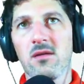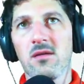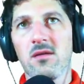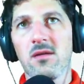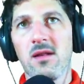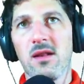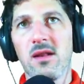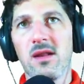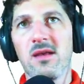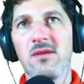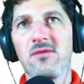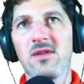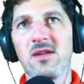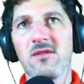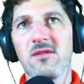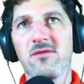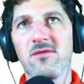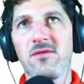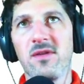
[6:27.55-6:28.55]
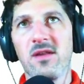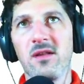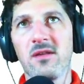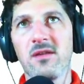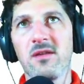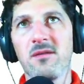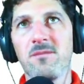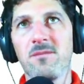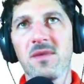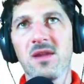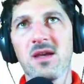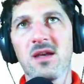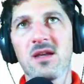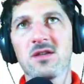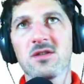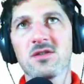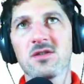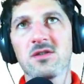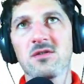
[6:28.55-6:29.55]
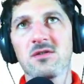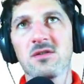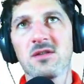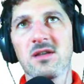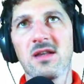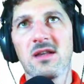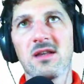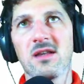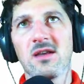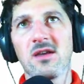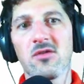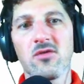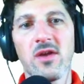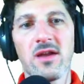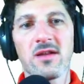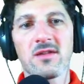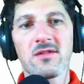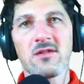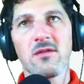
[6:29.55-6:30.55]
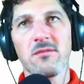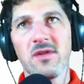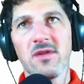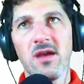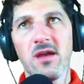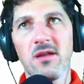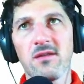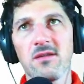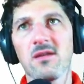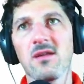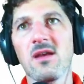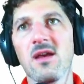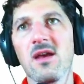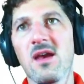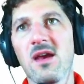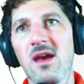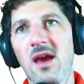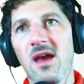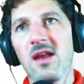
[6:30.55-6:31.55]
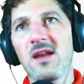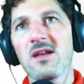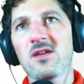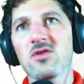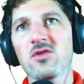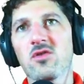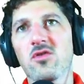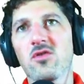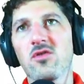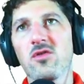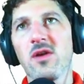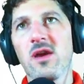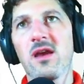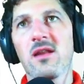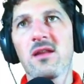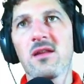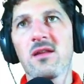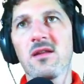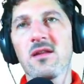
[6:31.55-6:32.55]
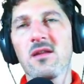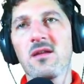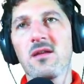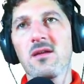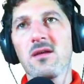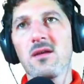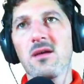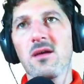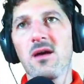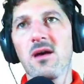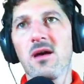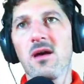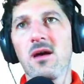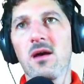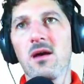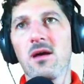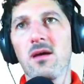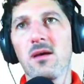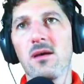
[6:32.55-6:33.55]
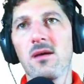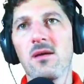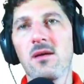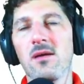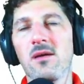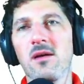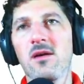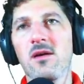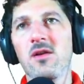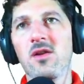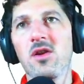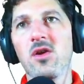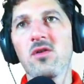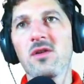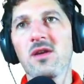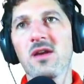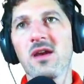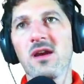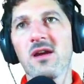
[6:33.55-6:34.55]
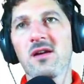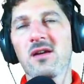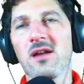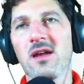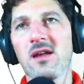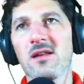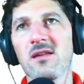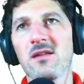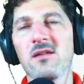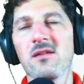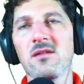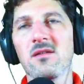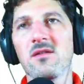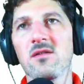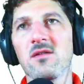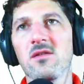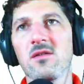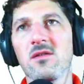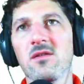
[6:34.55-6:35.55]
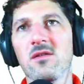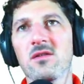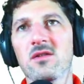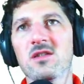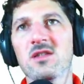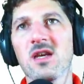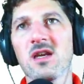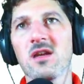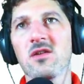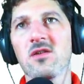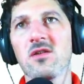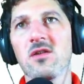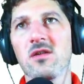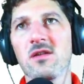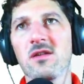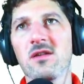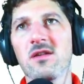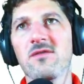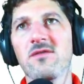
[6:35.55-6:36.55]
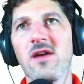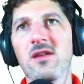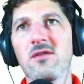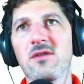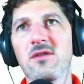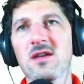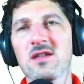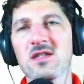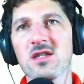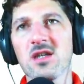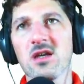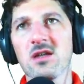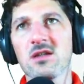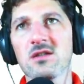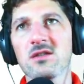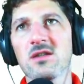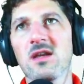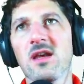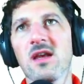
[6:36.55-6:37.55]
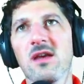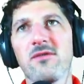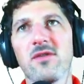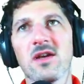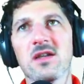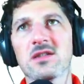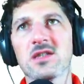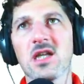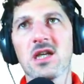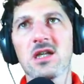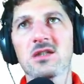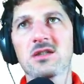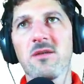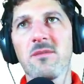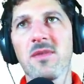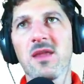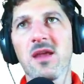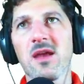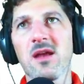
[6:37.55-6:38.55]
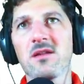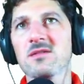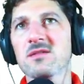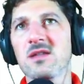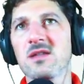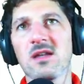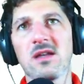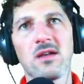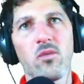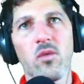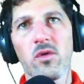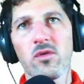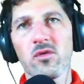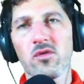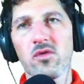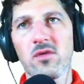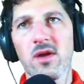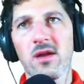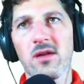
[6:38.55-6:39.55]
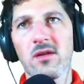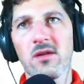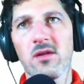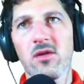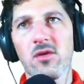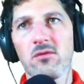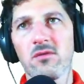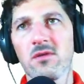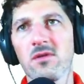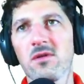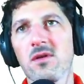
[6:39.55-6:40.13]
leave this field, it creates an update, and it should create a node here that this value has changed. If I change something else, then it won't create a node.